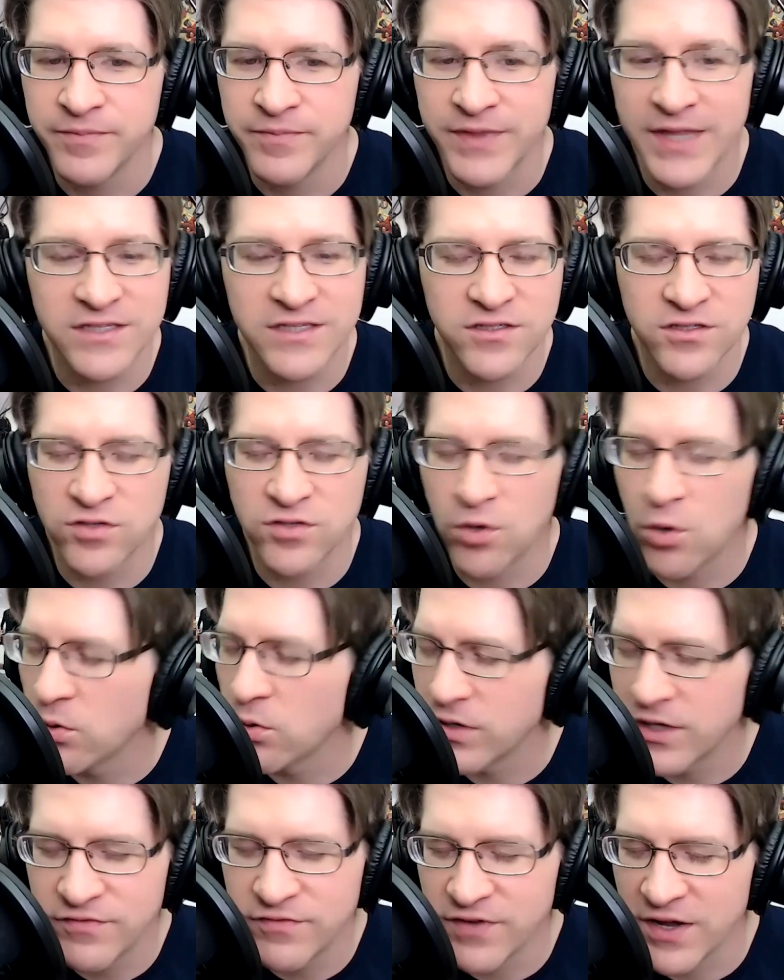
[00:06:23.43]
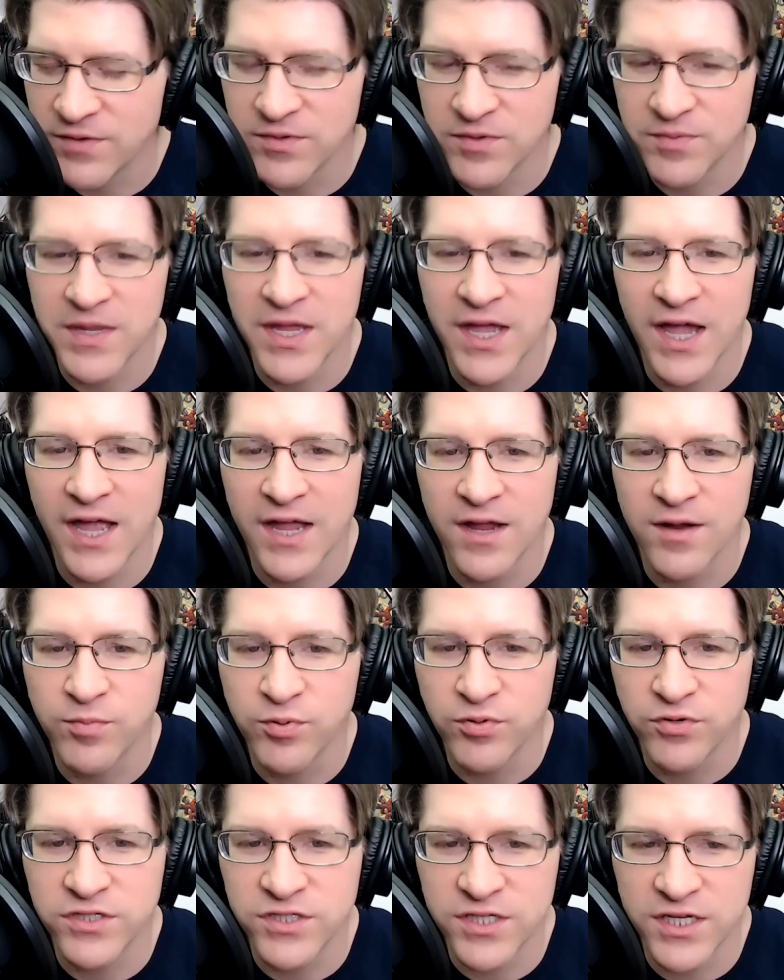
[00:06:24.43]
That's totally fine with me. I
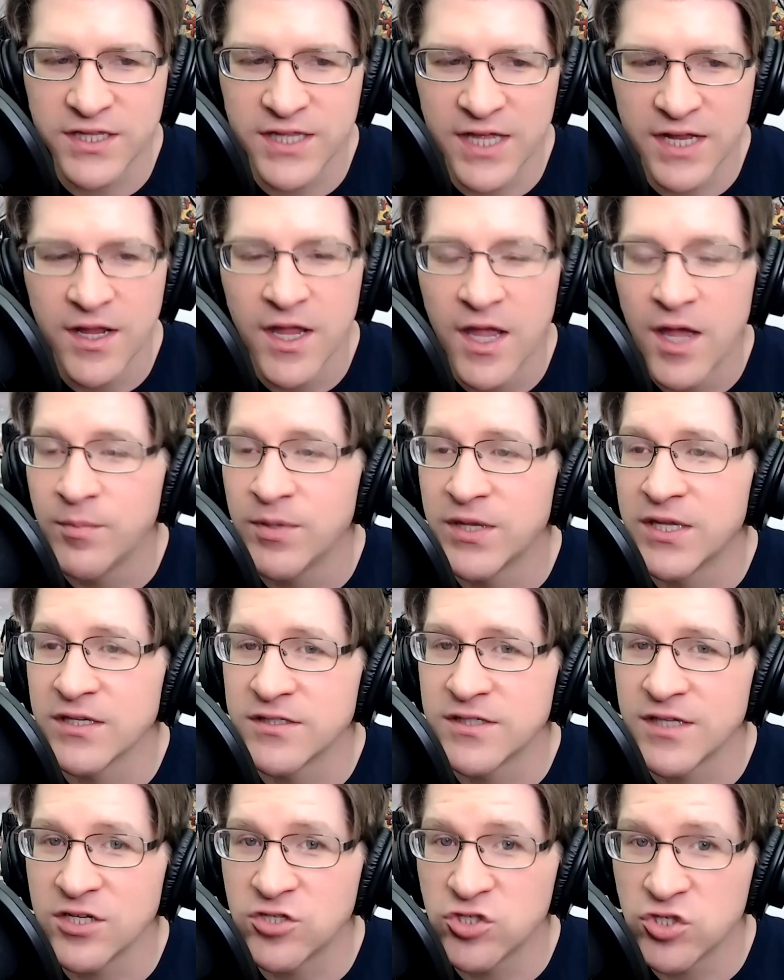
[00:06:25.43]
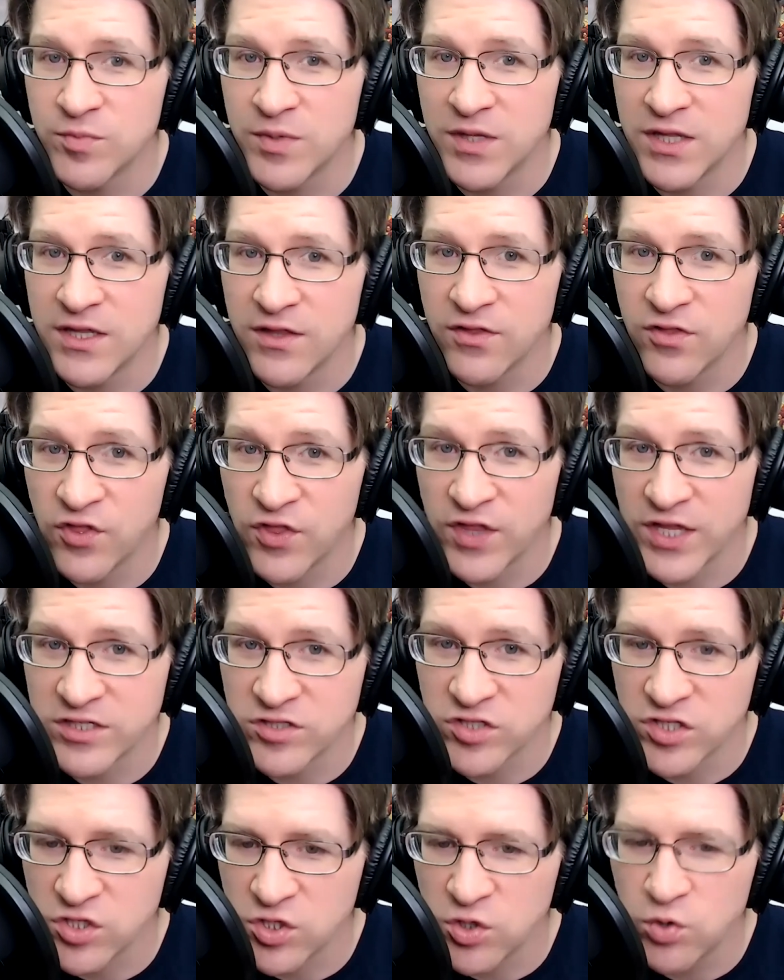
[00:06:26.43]
appreciate that, because it should be the
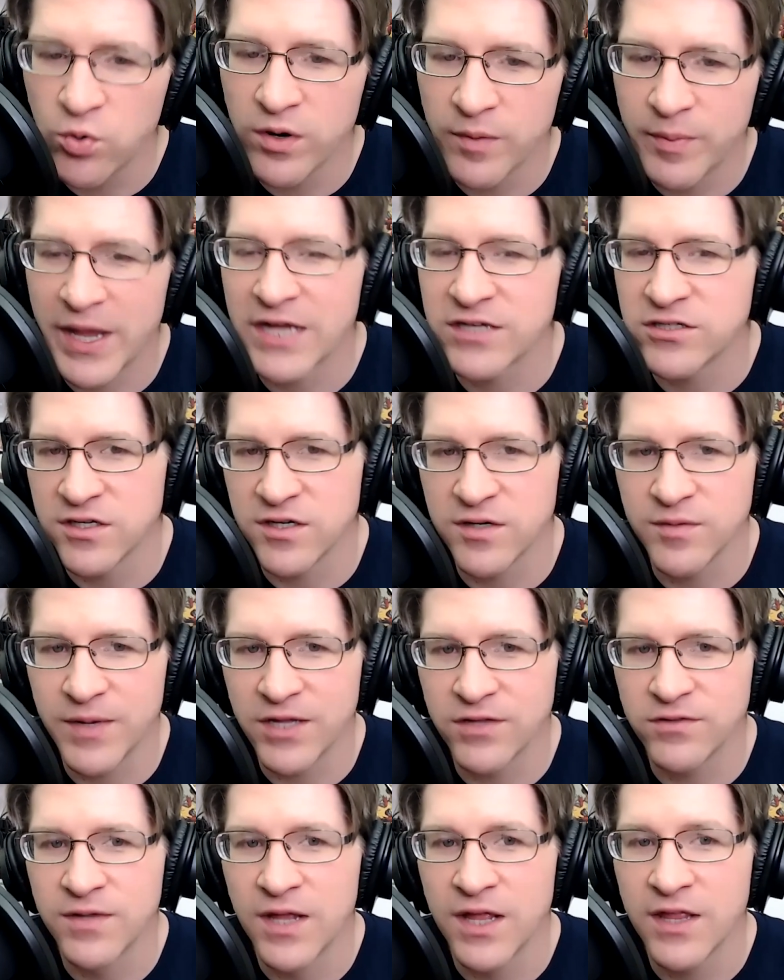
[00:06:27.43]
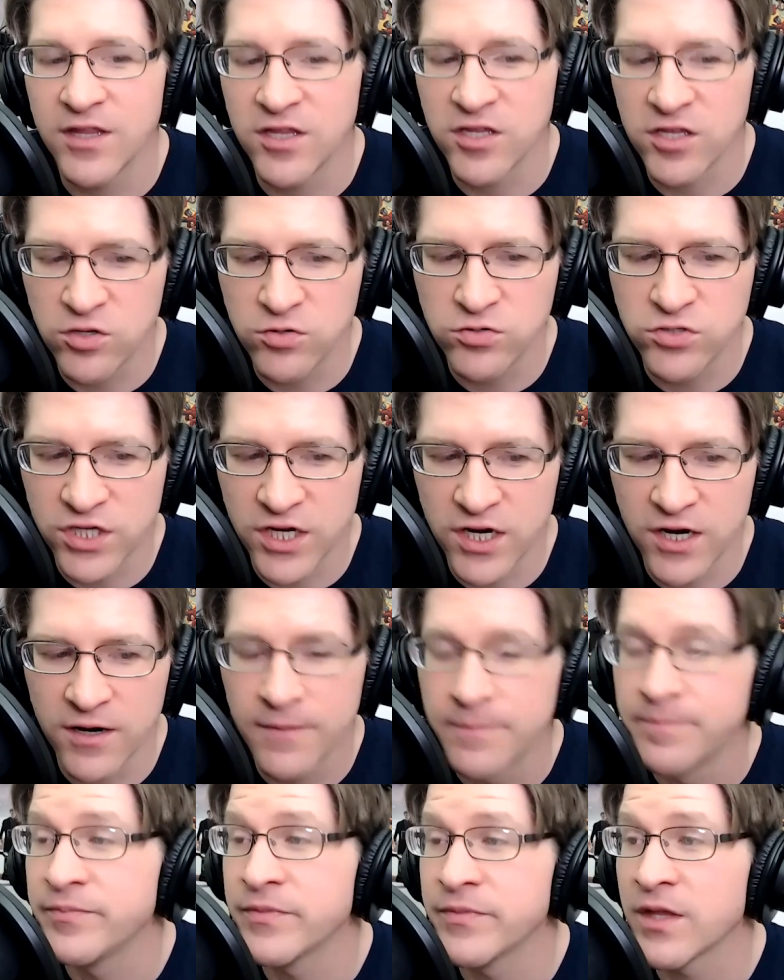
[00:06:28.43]
things that you are passionate about that you
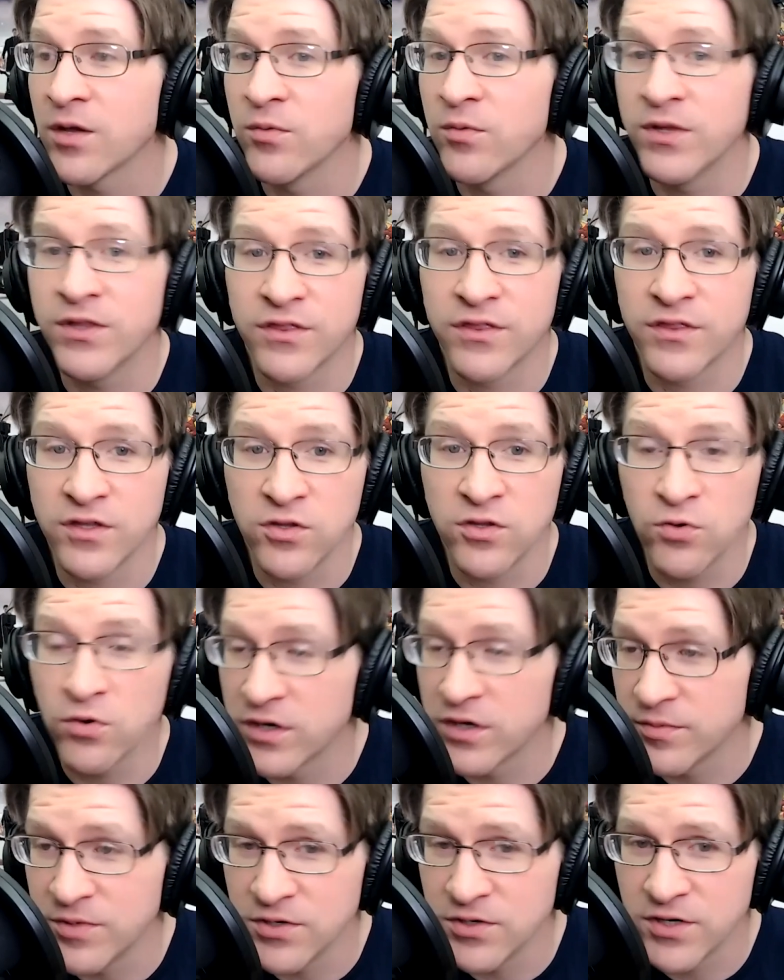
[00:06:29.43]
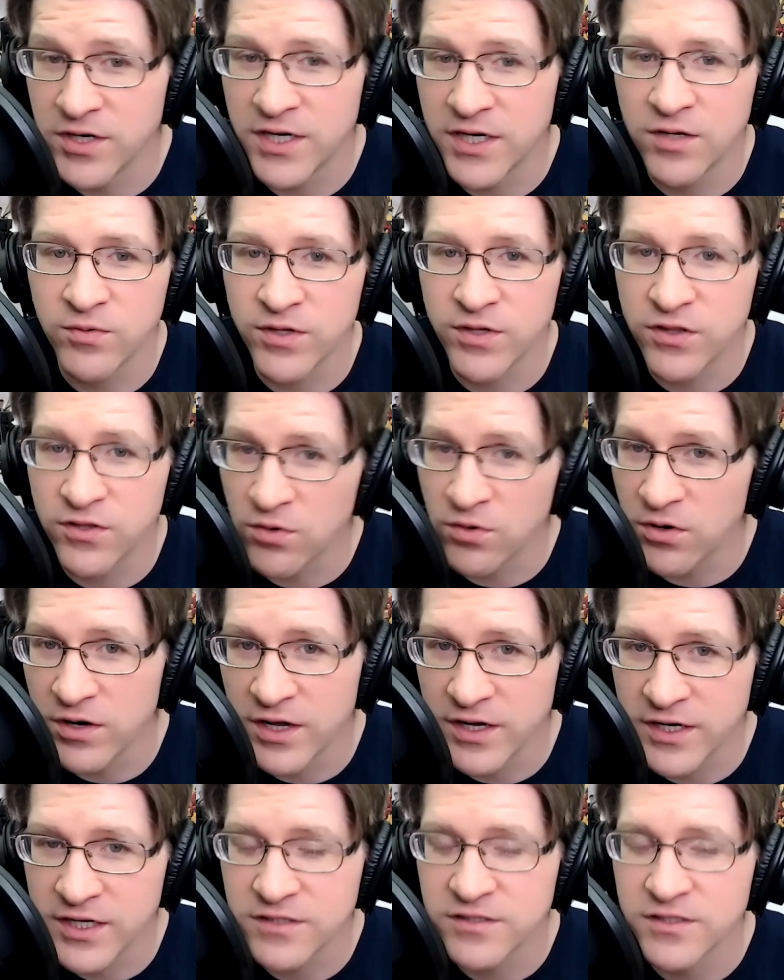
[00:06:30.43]
share with your community, with your
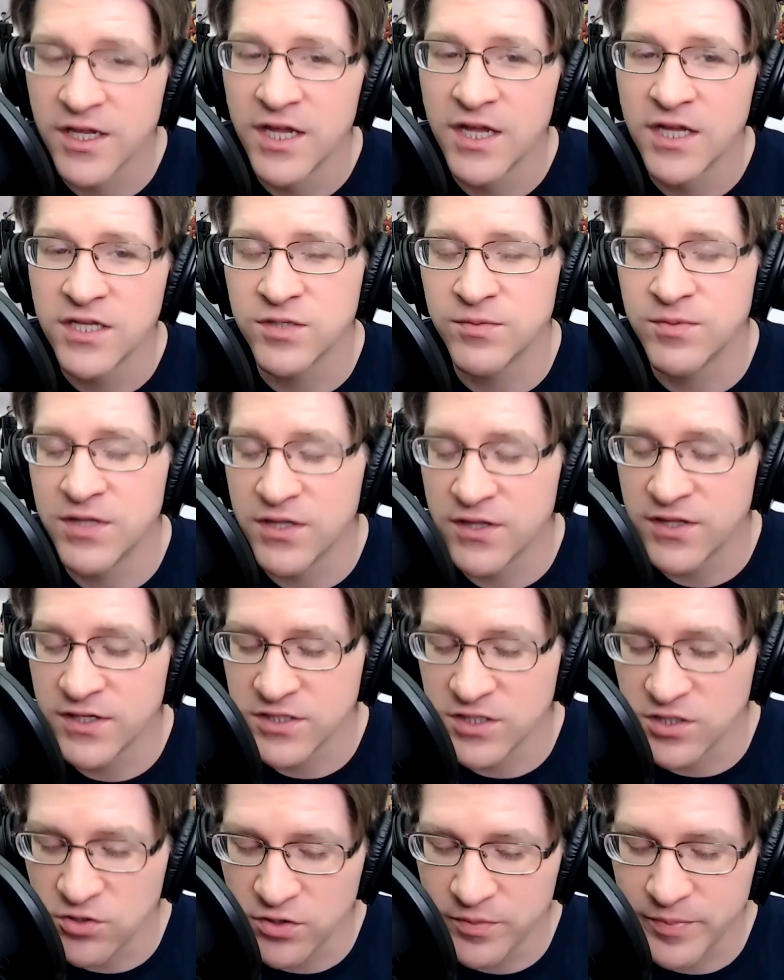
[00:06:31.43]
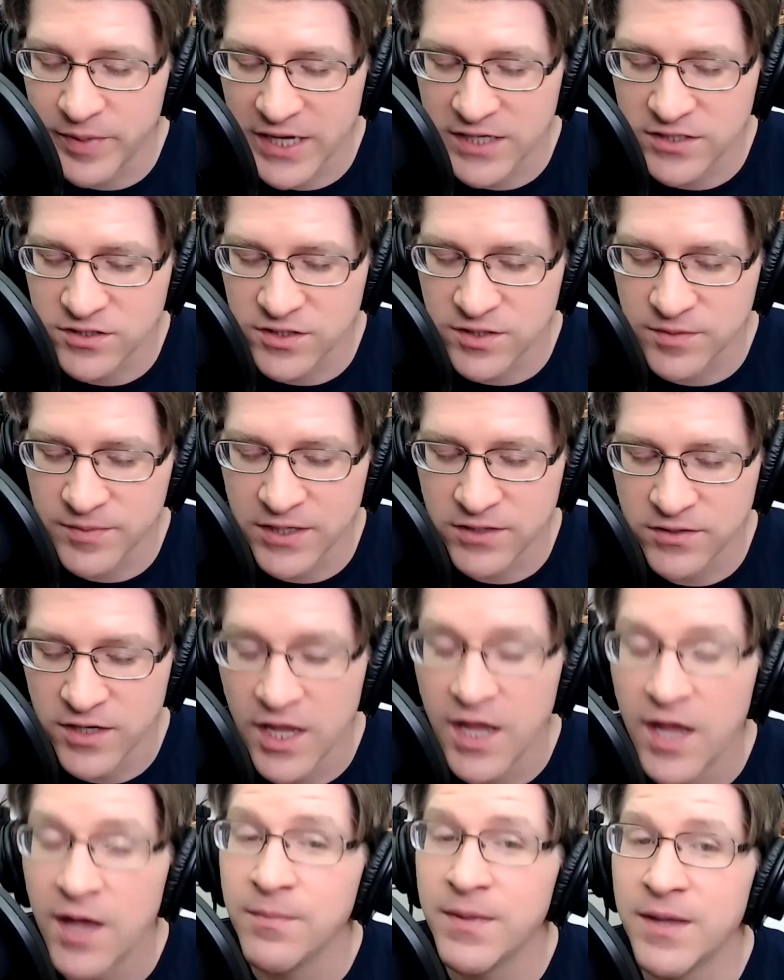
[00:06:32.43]
audience. It should be the things that you're passionate about.
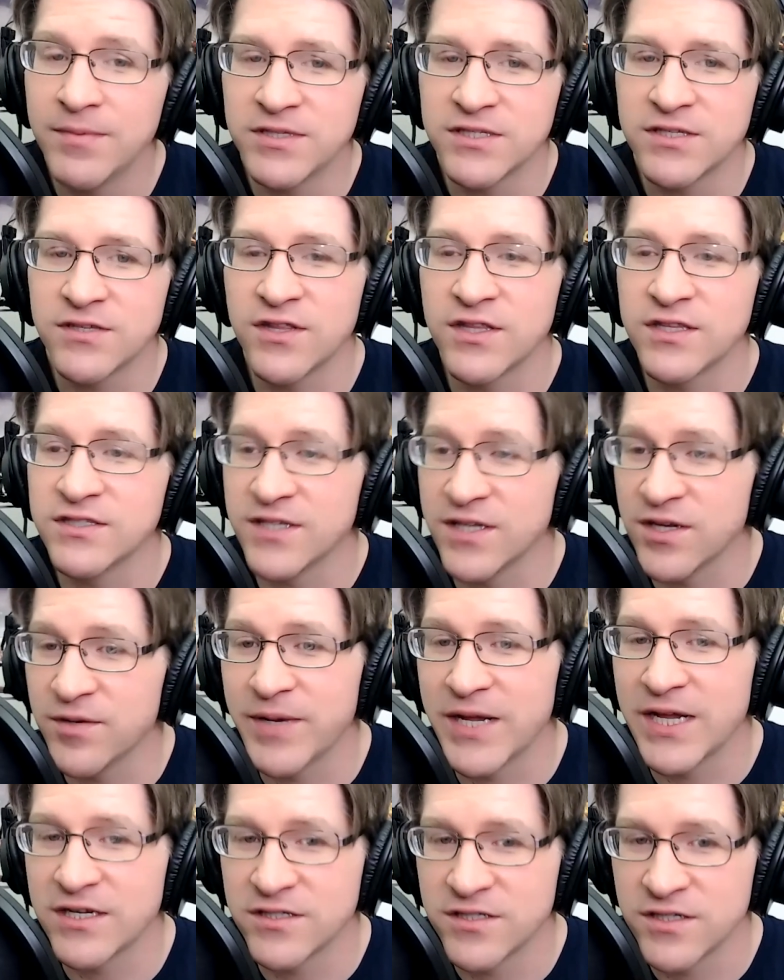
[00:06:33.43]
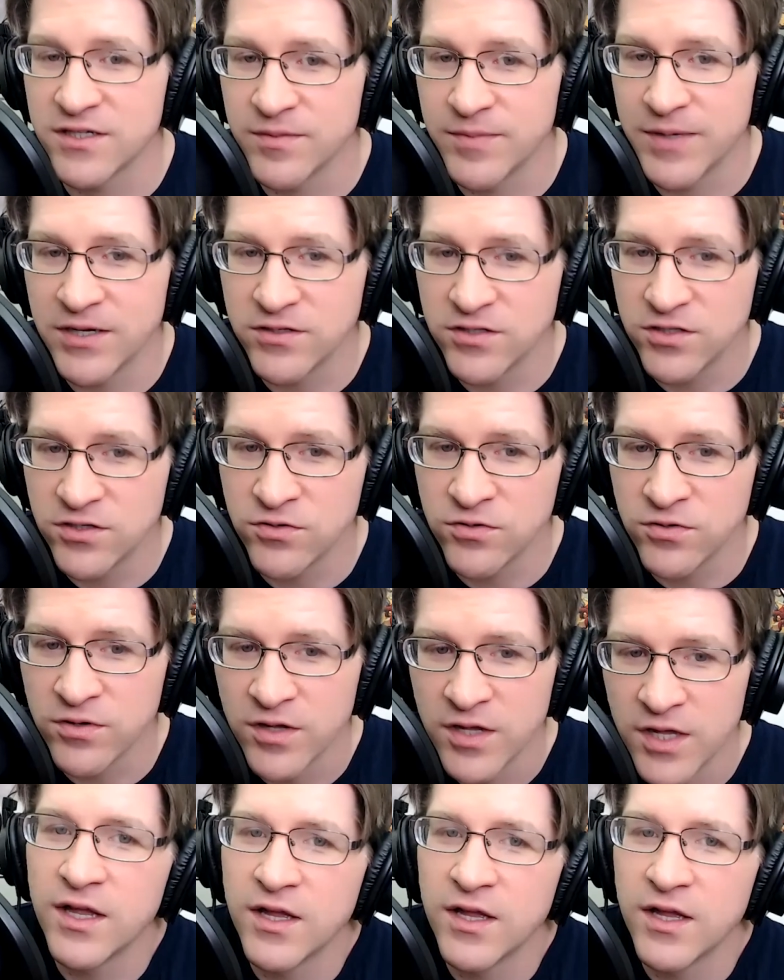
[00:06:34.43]
Maybe it's the things they're passionate about too.